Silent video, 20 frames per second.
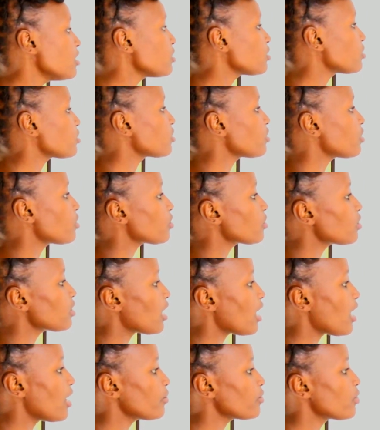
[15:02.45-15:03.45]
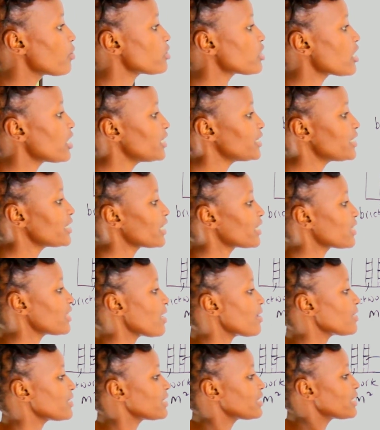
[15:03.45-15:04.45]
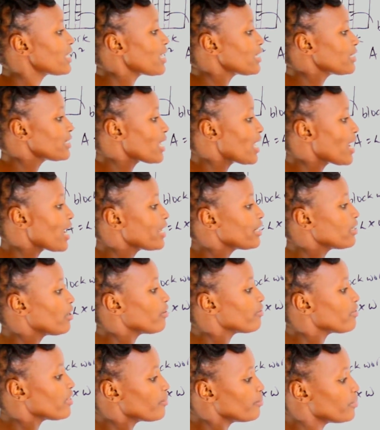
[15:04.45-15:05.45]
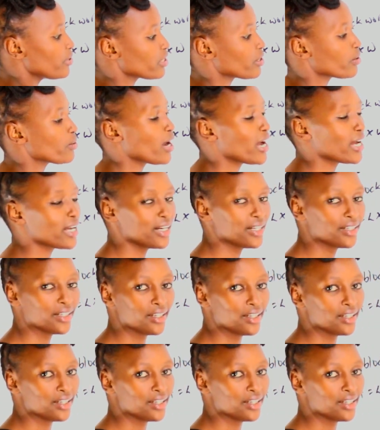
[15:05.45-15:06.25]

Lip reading: So we shall take the center line of the brickwork,